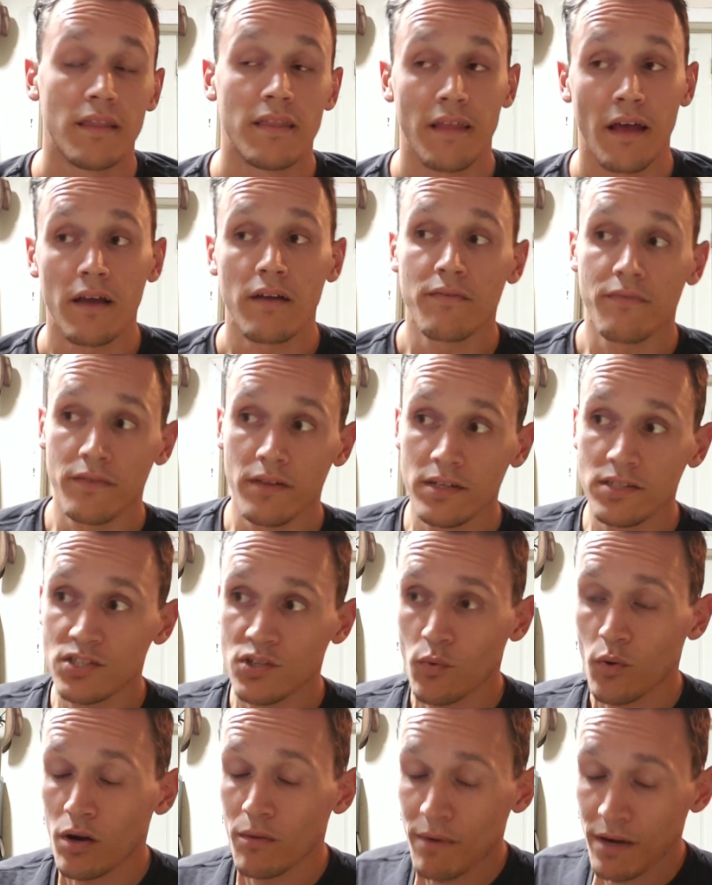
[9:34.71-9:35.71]
Thankfully,
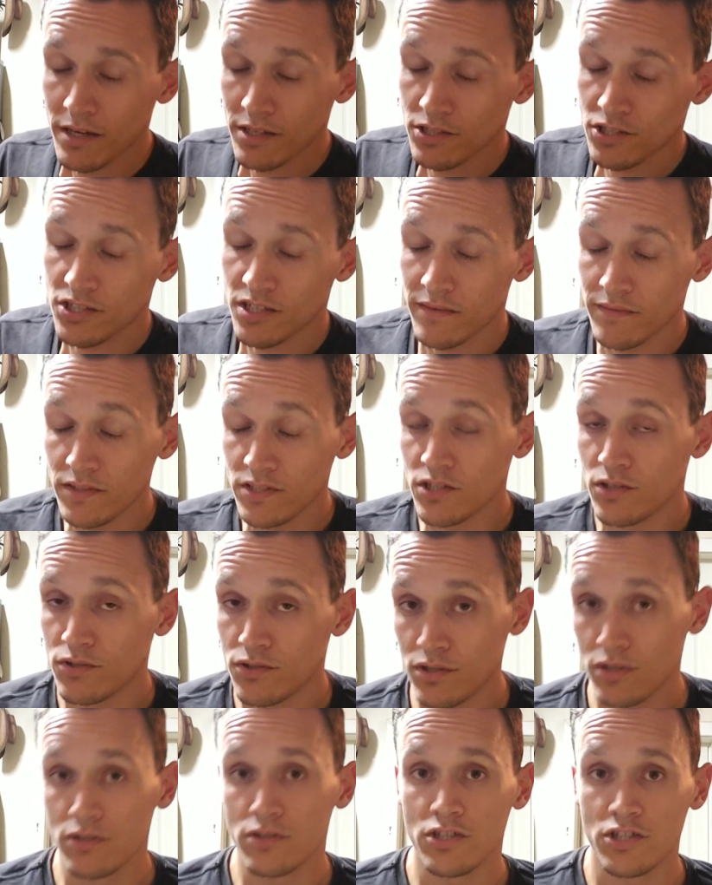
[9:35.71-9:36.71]
square body Chevys are
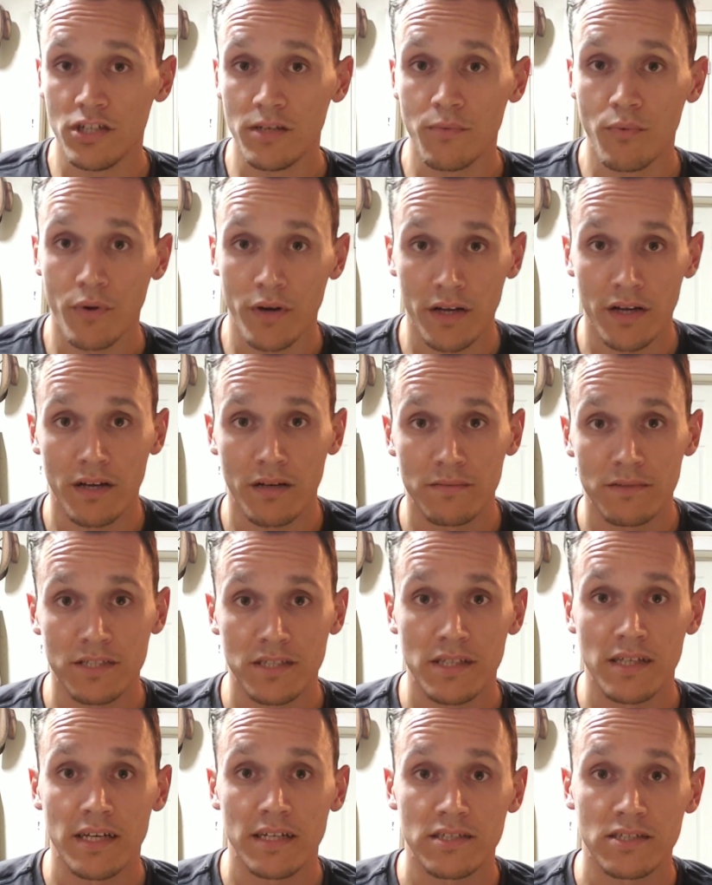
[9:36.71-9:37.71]
dirt cheap when it
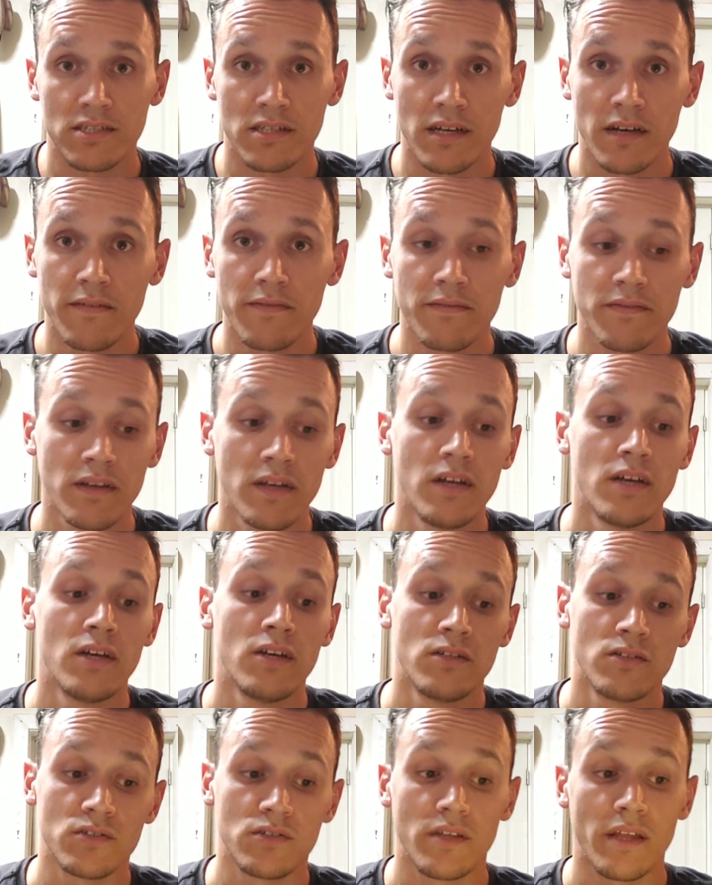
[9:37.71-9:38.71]
comes to that stuff,
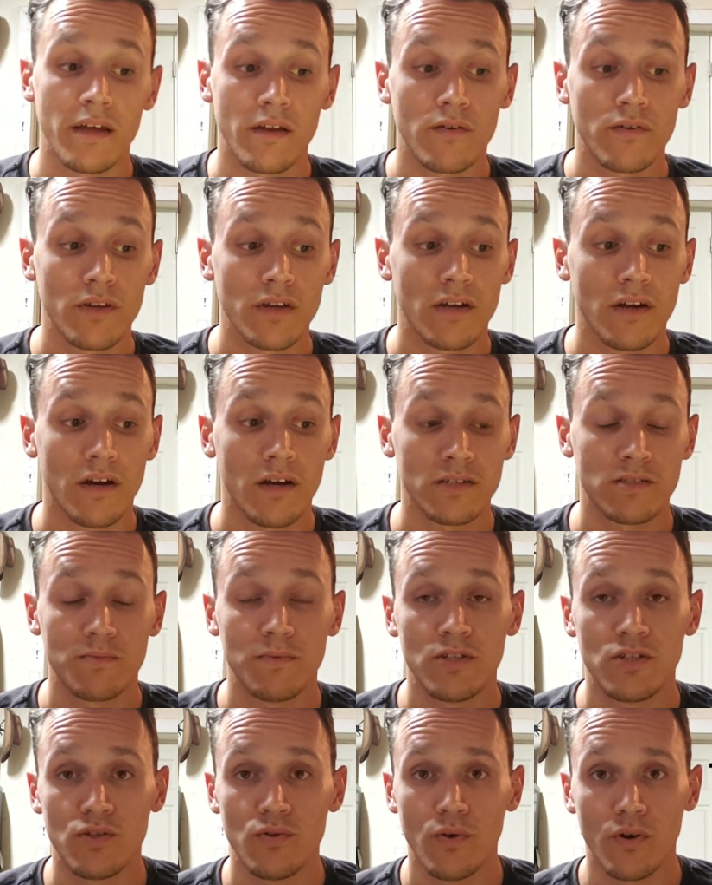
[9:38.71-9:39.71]
so that only cost
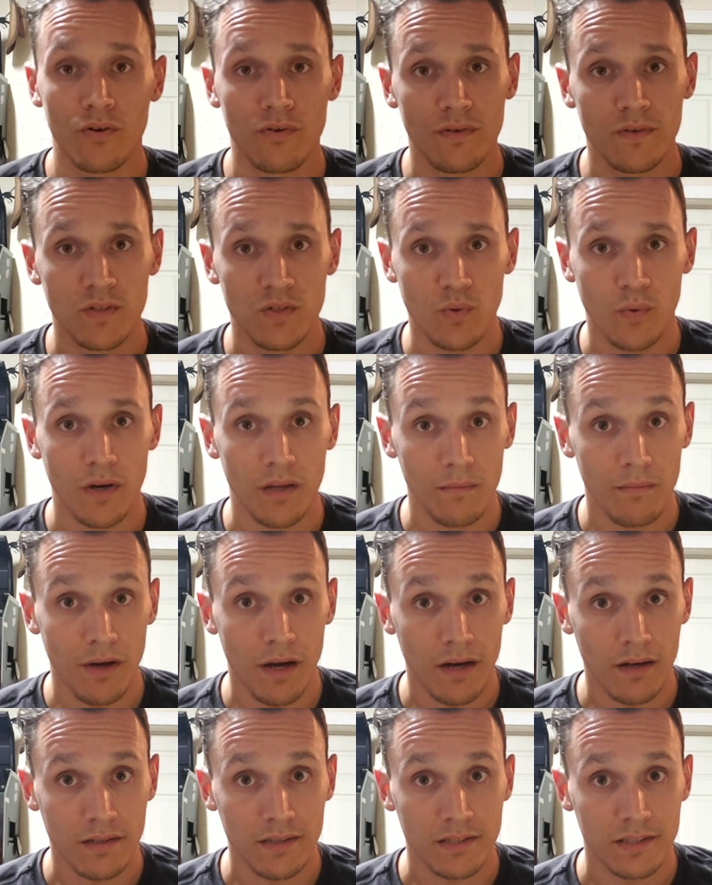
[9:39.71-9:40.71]
me
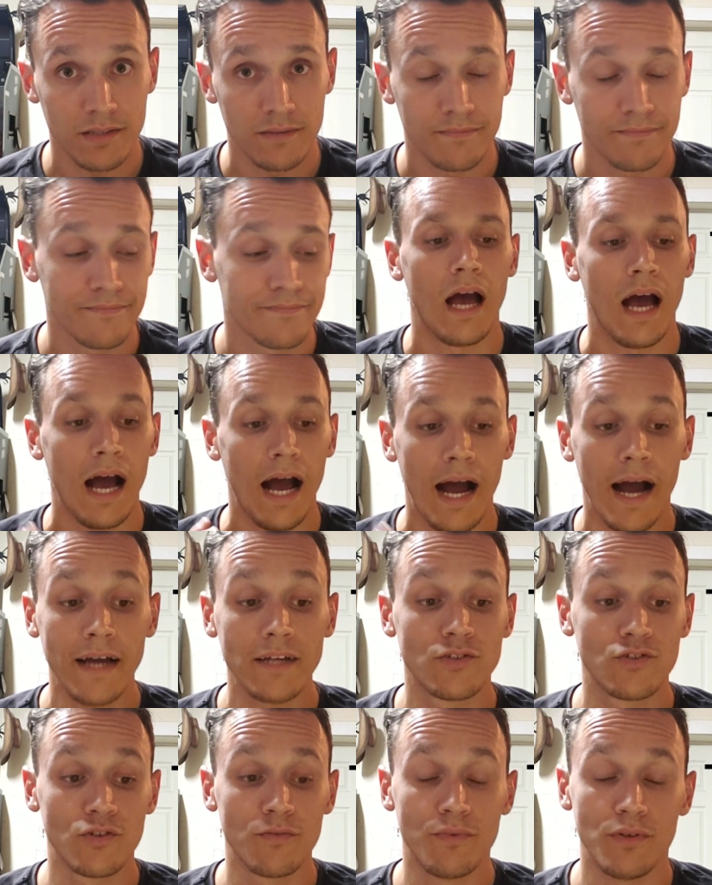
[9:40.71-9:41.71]
$220.
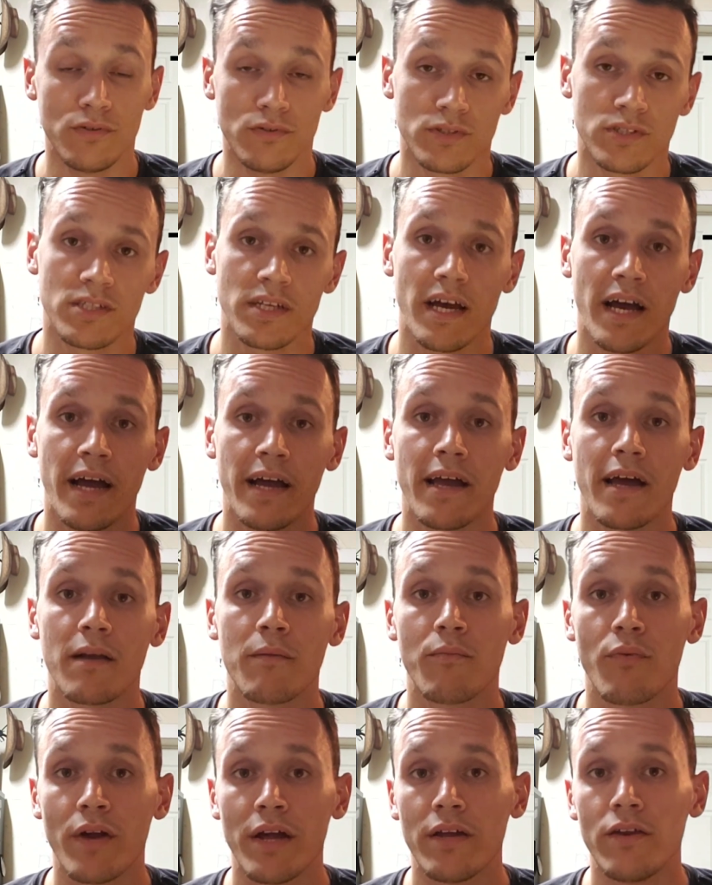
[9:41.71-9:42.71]
Hydraboost. I
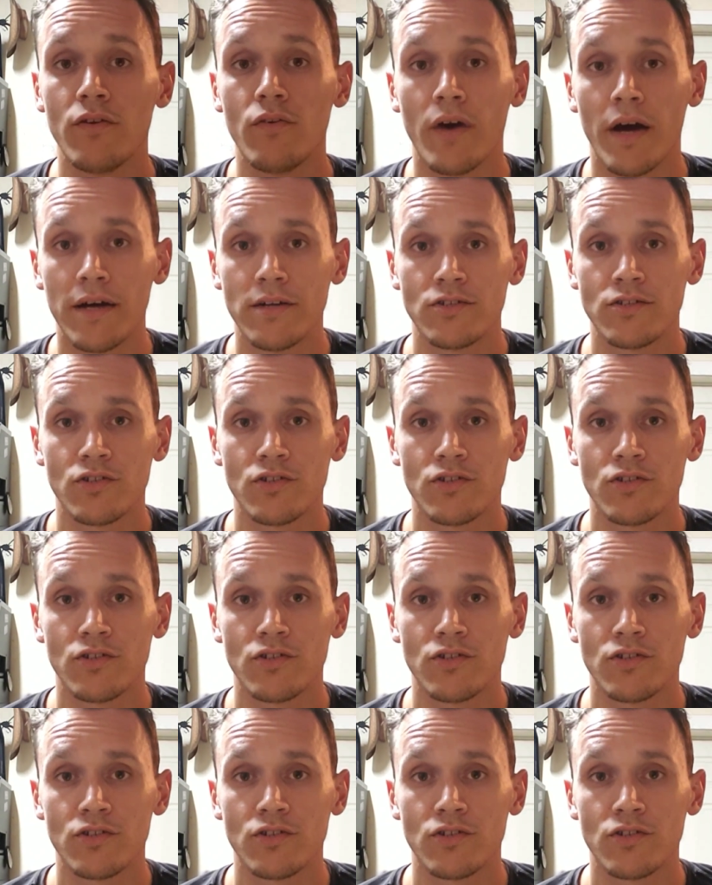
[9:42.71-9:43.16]
got a brand new